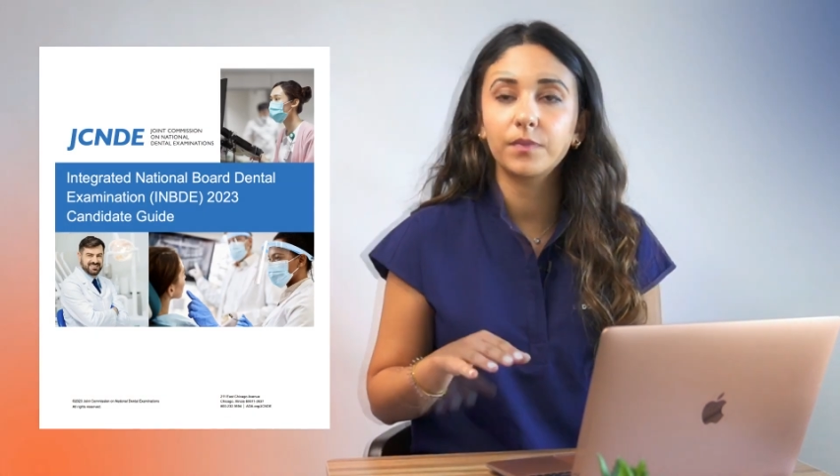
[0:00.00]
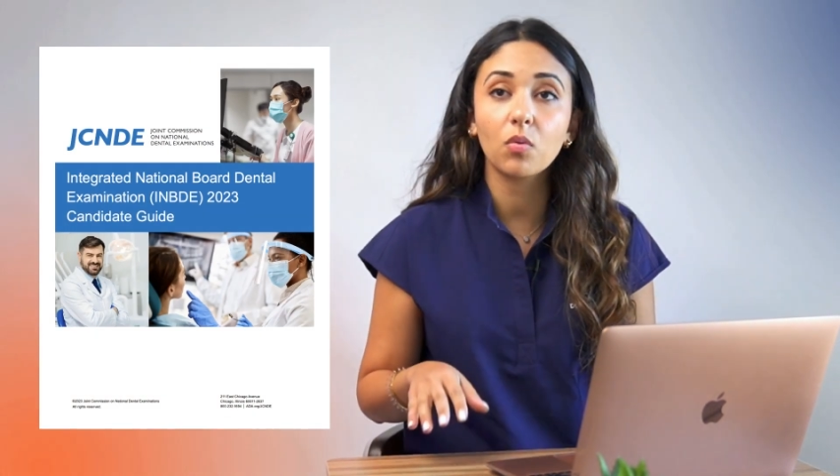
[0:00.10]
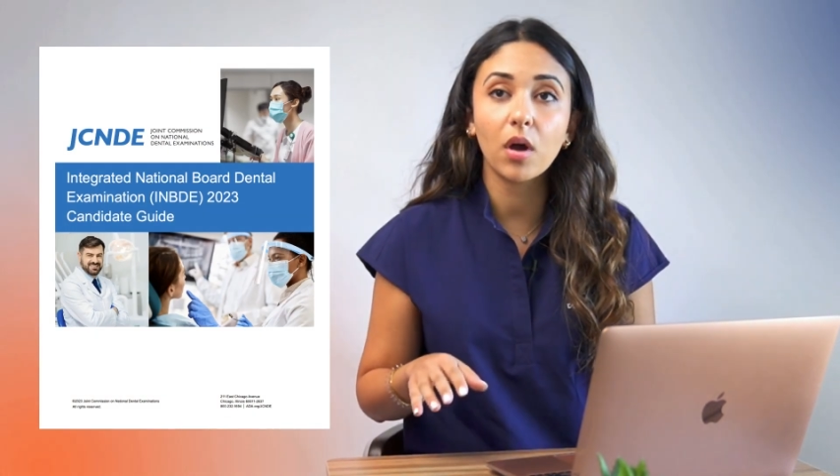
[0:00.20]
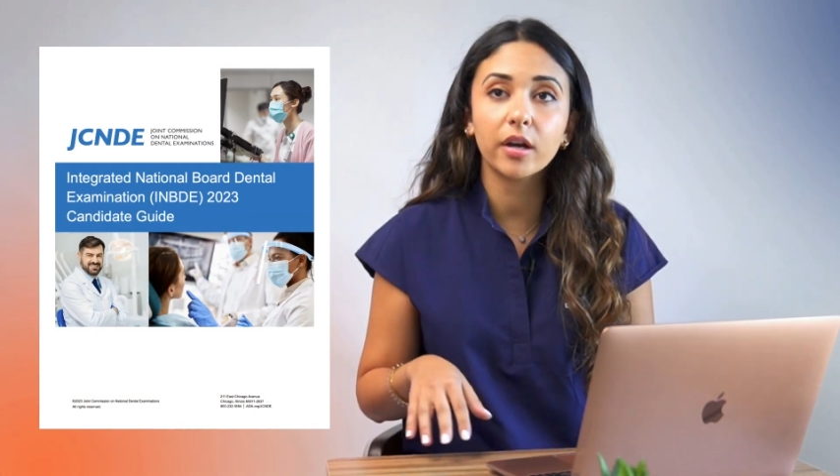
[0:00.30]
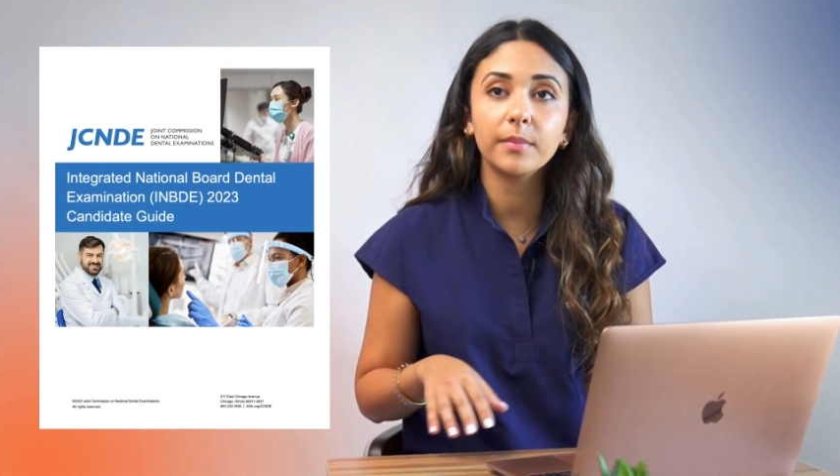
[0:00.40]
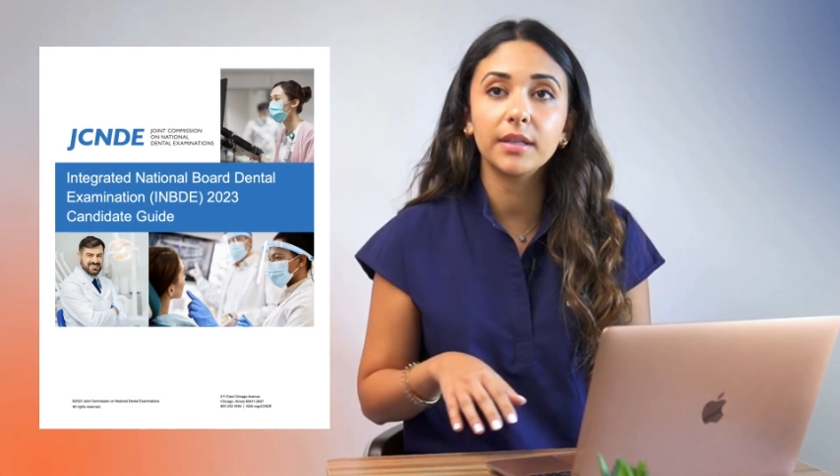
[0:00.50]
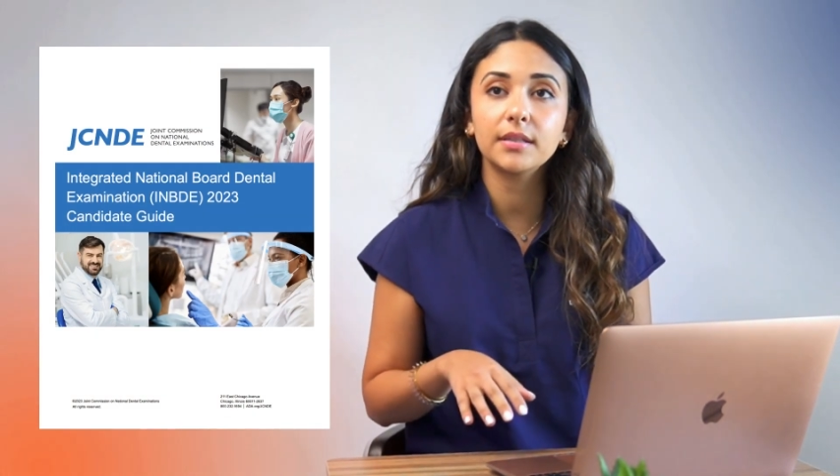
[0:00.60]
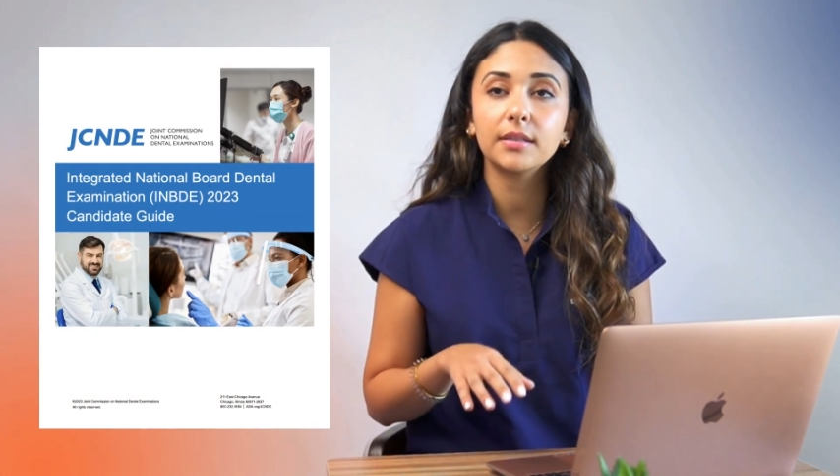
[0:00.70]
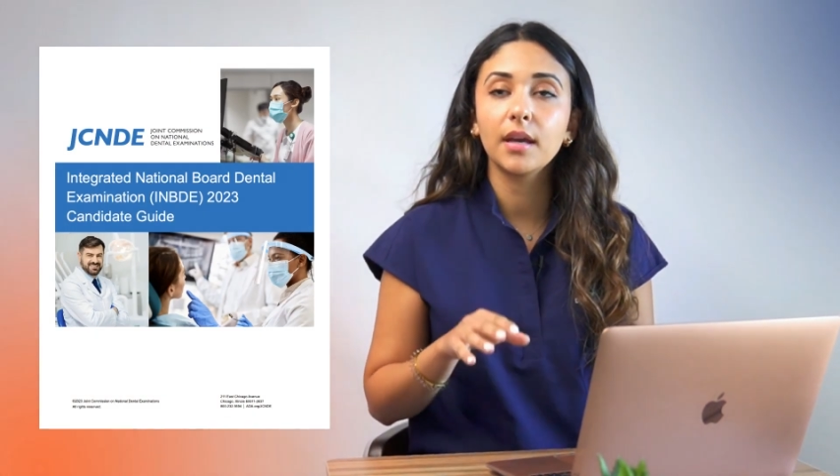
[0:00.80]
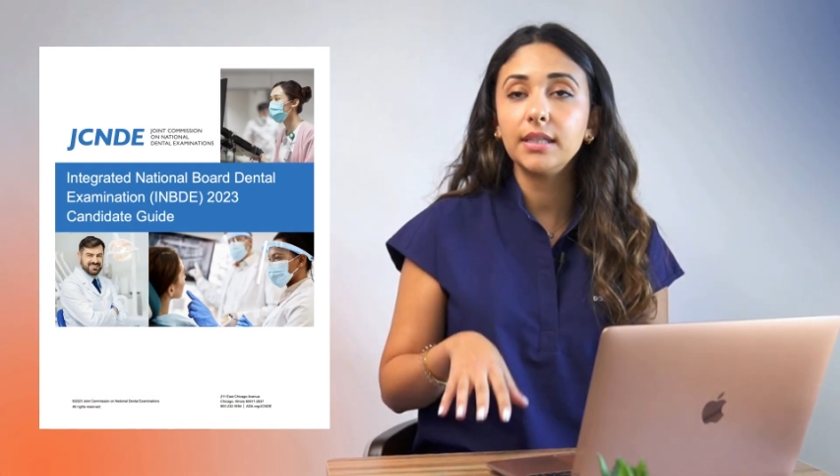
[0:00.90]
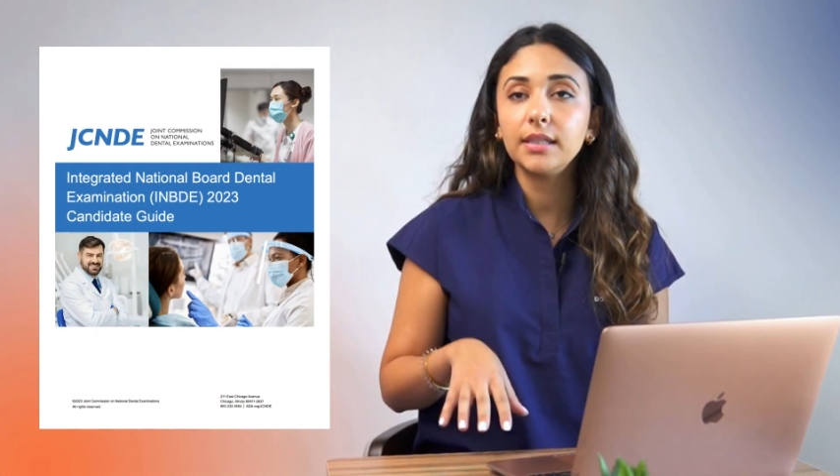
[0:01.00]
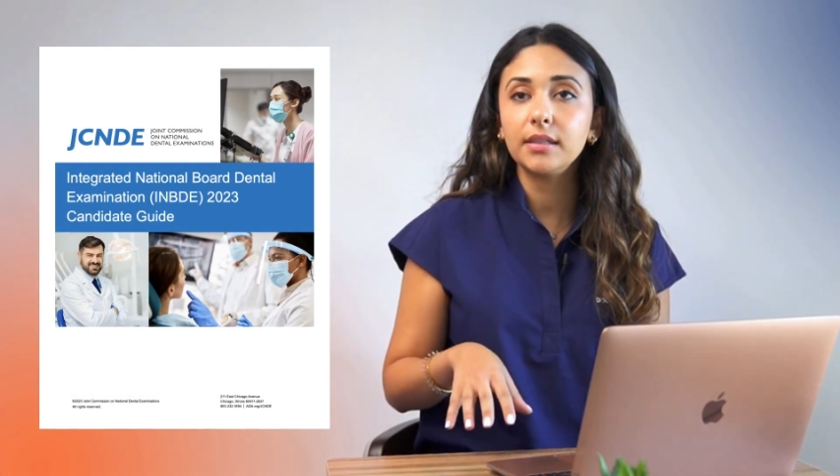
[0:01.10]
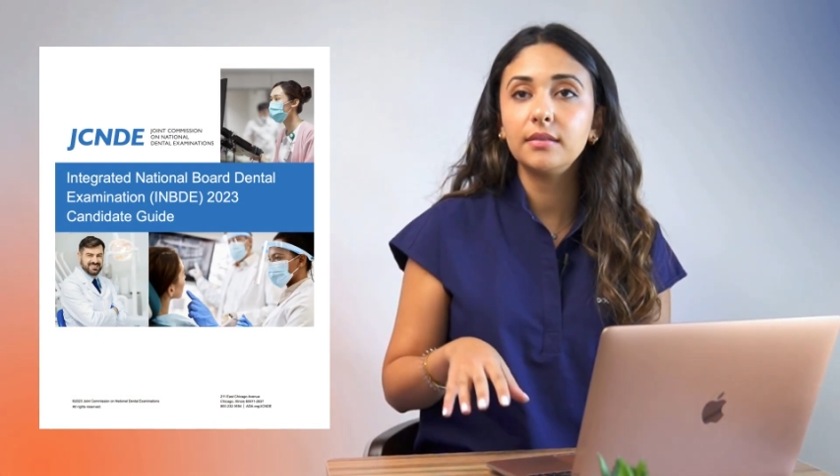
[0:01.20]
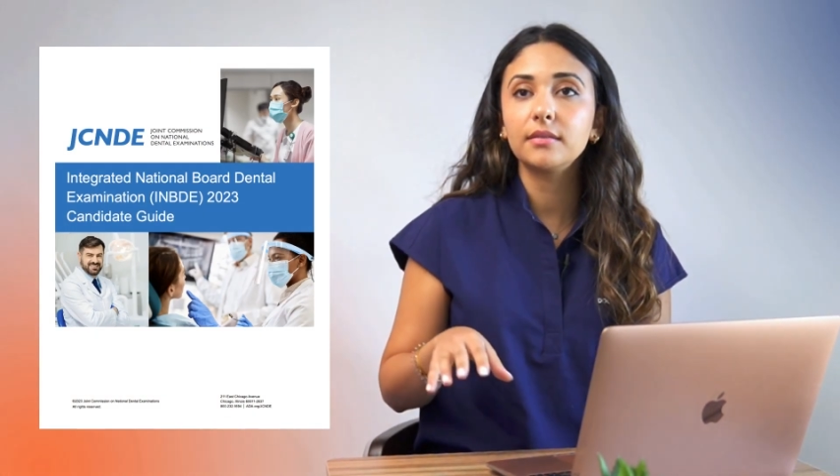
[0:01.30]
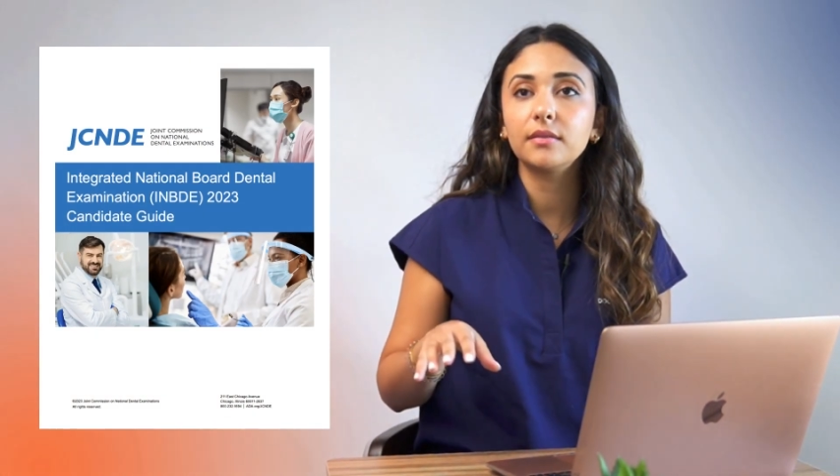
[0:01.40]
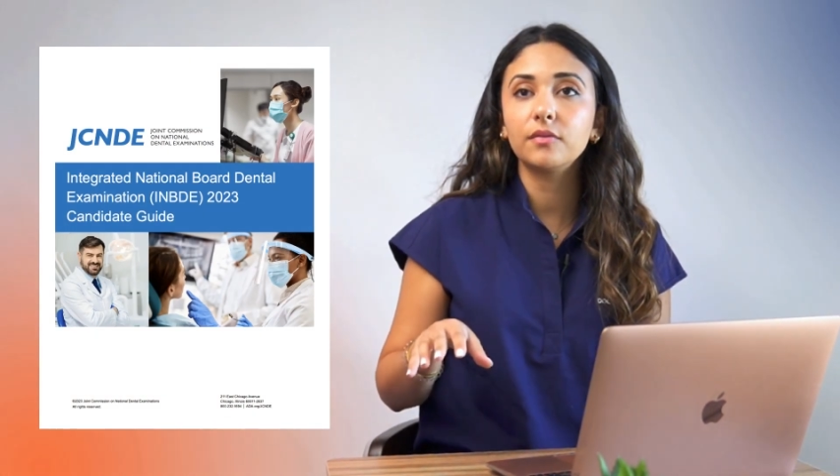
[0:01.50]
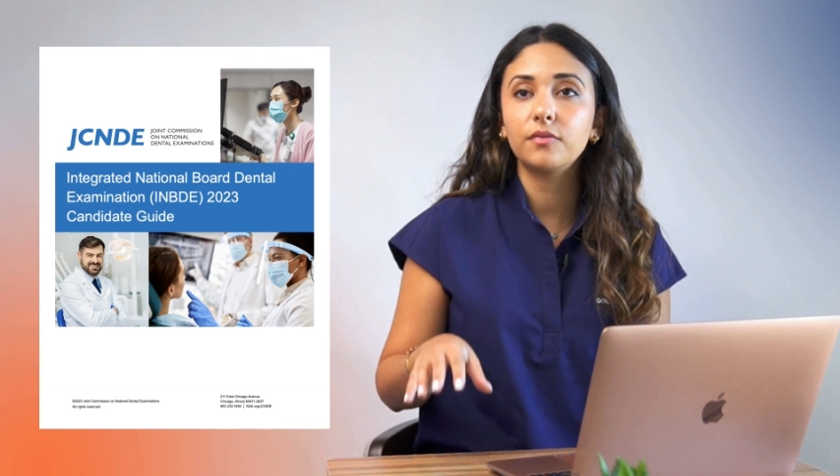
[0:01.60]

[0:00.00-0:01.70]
requirements needed